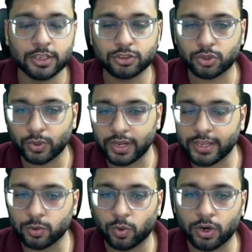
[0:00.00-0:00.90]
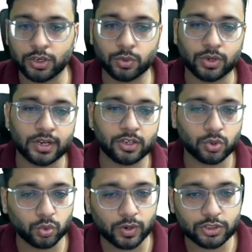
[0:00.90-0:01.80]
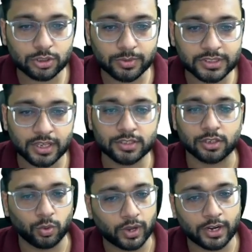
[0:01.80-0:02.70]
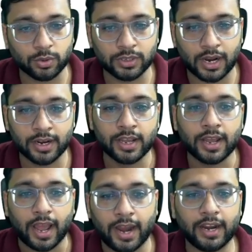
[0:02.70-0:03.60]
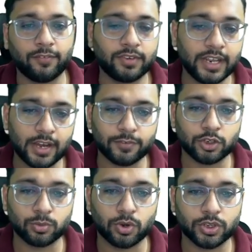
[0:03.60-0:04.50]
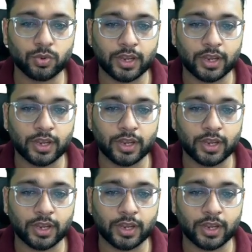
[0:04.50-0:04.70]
So today you want to run 2 virtual machines, you can do that. And day after tomorrow,